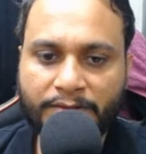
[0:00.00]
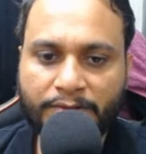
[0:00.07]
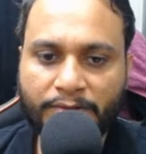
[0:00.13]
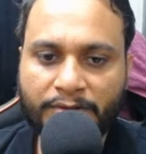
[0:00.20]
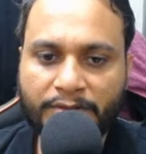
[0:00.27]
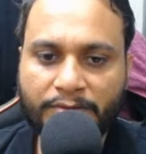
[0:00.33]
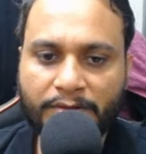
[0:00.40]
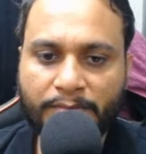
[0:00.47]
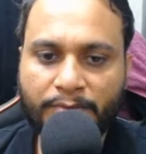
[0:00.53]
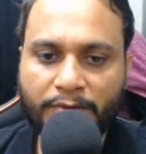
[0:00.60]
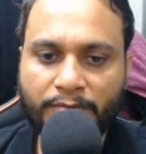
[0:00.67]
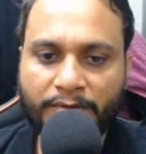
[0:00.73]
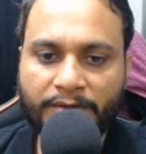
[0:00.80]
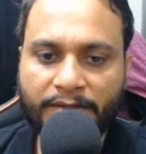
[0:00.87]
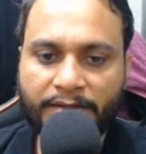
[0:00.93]
So this will be
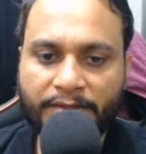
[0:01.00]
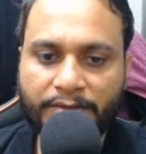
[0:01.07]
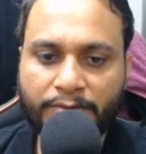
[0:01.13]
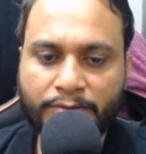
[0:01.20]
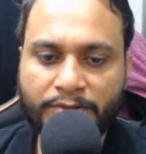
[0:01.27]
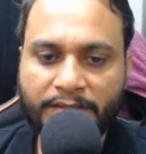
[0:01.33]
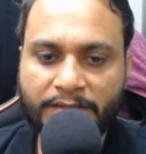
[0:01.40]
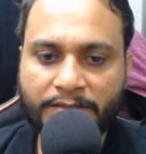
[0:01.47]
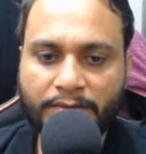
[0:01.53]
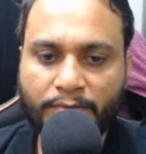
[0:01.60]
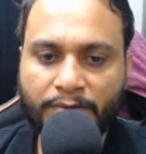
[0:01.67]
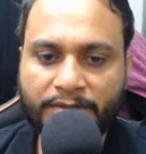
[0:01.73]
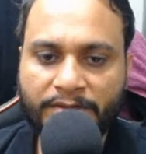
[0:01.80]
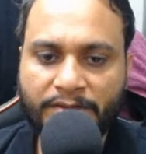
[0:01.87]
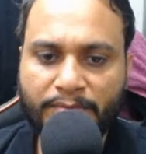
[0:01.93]
overwritten to 6.
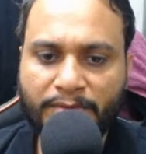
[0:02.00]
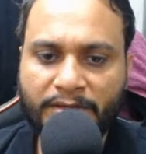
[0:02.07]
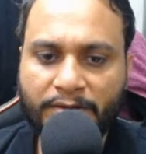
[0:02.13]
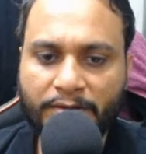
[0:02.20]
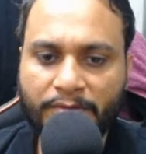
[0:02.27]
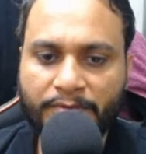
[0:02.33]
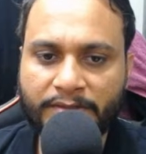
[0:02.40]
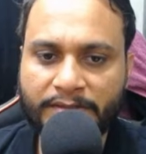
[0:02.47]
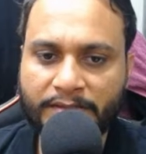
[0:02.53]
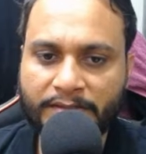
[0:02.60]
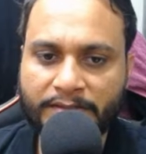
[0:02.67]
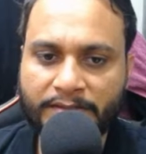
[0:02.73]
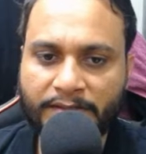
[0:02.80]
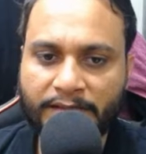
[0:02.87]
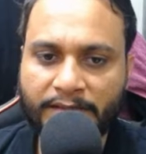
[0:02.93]
What is the meaning of this
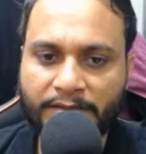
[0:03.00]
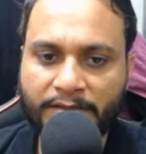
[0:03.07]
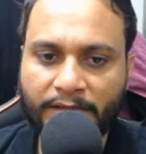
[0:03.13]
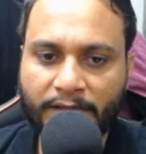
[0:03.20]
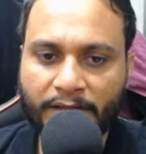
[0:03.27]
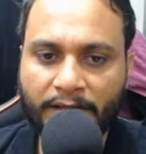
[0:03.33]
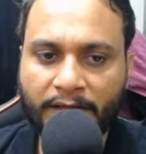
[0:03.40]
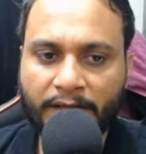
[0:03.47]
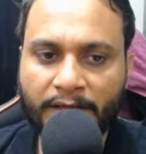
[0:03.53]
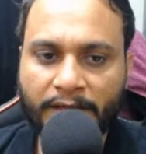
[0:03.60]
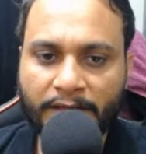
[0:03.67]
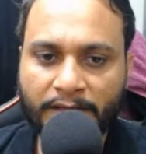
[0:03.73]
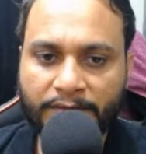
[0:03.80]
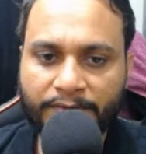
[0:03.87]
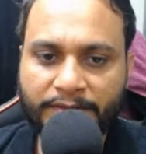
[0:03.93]
6 here at 3?
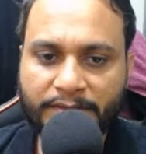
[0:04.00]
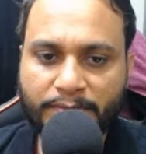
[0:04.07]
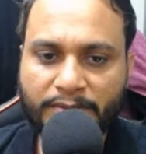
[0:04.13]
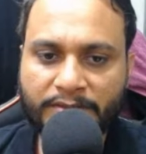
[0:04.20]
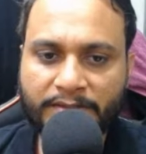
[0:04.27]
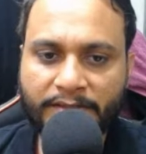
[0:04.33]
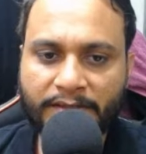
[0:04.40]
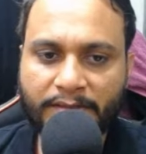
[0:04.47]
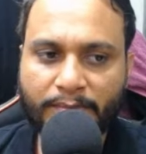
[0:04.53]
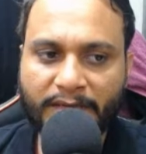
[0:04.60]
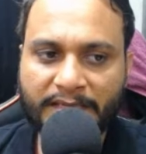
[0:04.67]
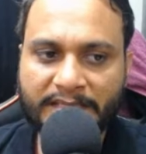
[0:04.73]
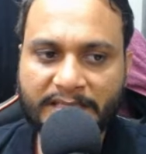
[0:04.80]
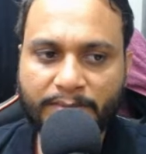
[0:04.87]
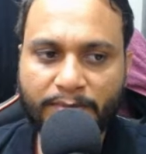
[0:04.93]
This means that the
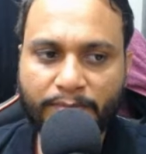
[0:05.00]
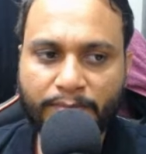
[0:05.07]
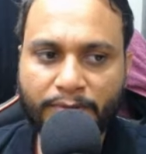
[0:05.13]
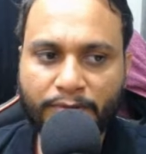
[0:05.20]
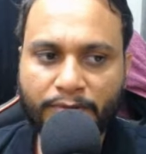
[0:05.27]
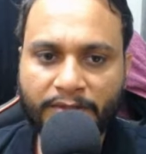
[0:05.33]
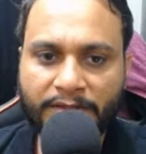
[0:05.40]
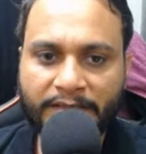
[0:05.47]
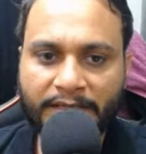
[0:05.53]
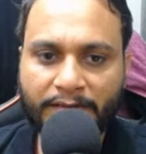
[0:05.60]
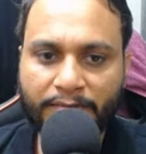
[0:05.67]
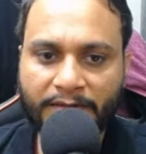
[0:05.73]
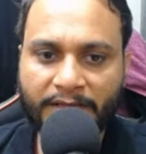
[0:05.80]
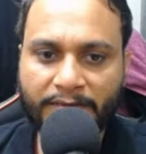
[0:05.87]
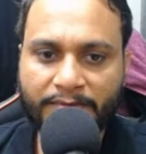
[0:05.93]
maximum beauty that
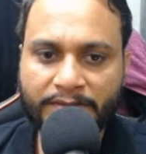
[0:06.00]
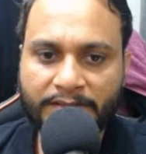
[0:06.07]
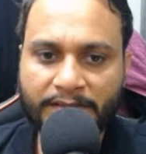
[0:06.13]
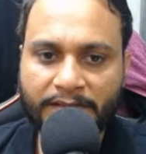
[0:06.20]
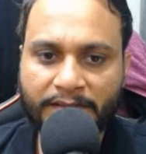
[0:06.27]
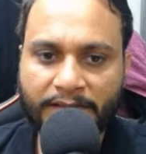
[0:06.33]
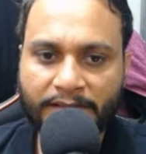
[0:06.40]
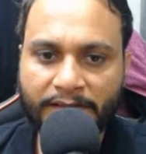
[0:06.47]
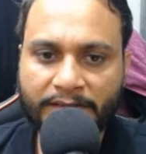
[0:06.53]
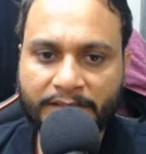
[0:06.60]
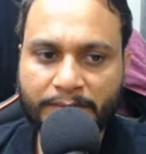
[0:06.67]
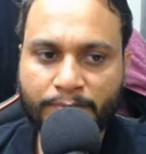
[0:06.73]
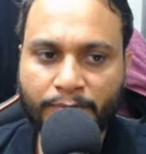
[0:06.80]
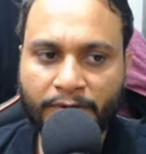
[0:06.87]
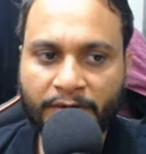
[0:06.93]
we have seen till
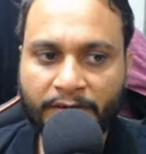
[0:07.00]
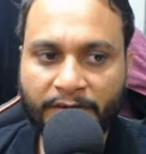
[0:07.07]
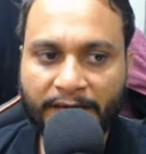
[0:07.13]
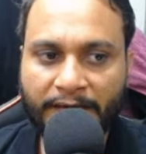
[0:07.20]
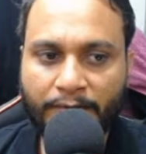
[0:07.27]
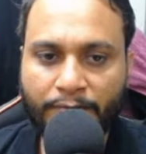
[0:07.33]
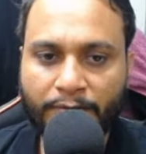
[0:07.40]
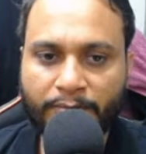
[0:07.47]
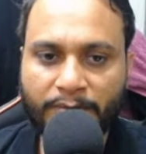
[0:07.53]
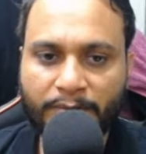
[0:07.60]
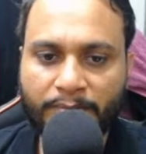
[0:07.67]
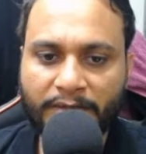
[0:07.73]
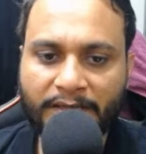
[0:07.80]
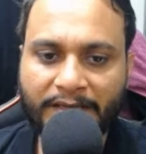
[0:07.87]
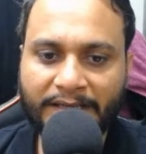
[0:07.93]
this point right from the
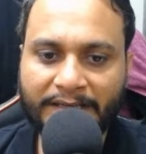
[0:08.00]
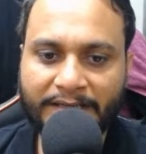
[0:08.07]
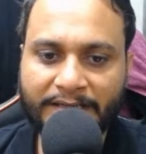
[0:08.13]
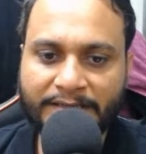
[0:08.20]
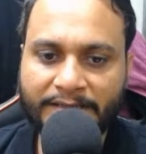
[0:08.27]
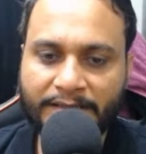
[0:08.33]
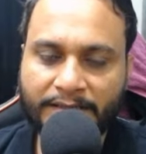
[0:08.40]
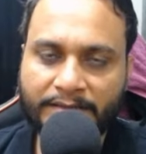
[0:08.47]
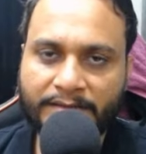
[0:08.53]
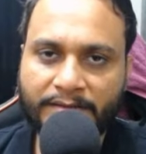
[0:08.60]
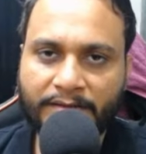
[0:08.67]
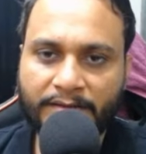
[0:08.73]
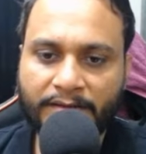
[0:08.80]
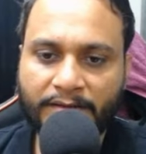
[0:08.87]
beginning is 6.